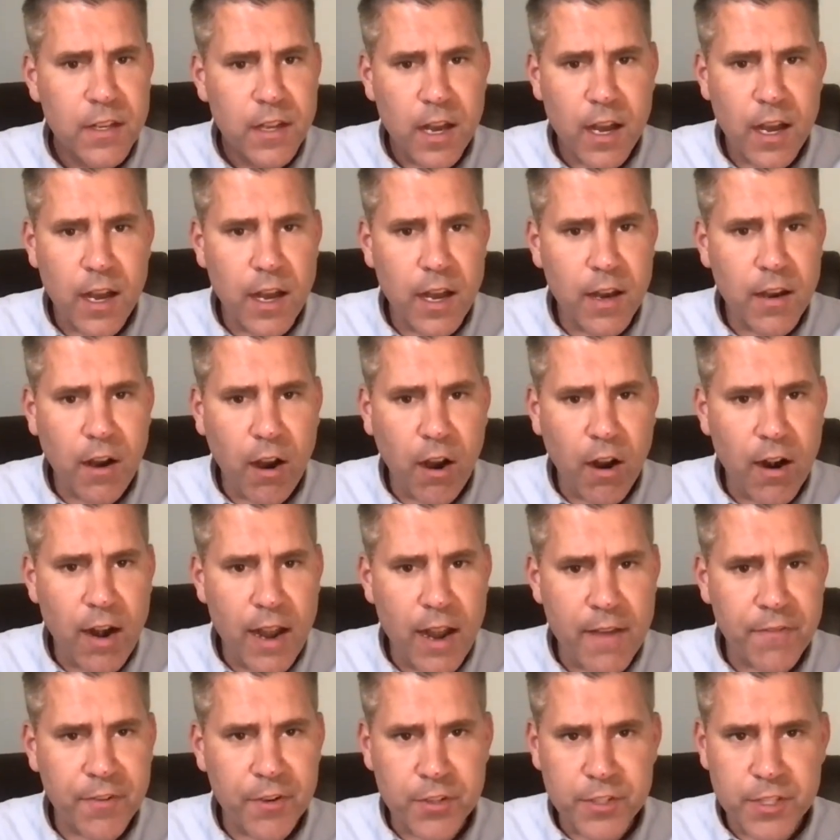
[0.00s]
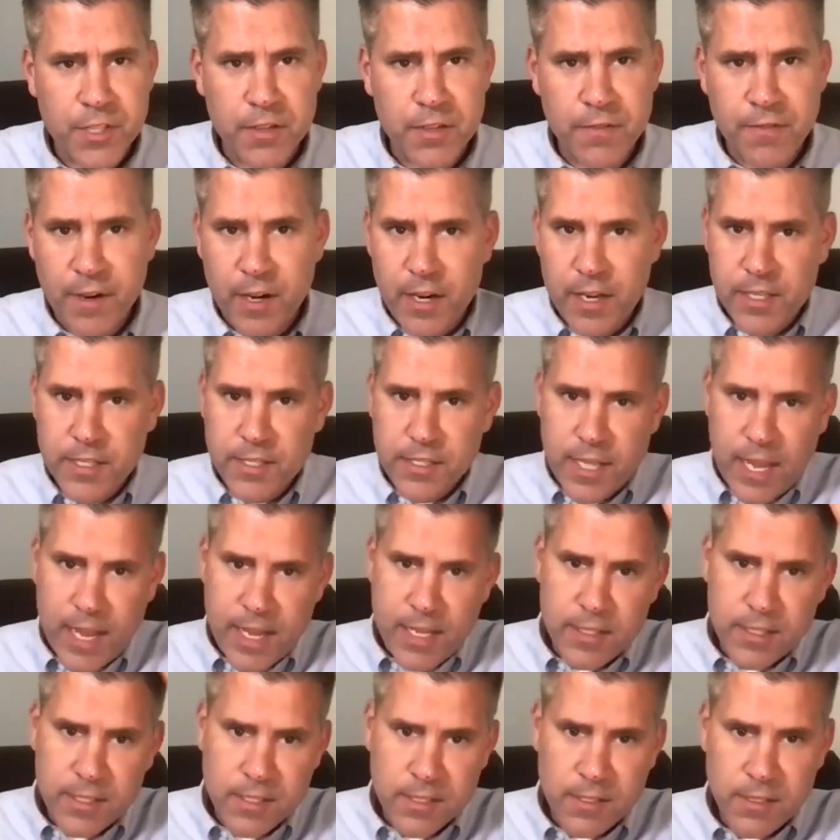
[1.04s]
uh, our efforts in various
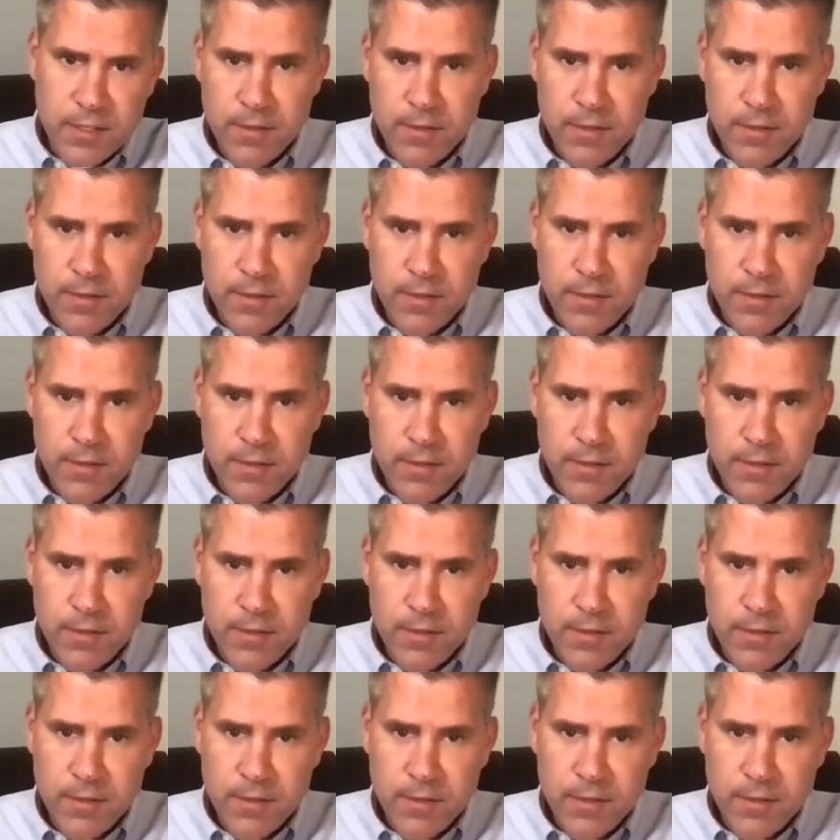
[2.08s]
states?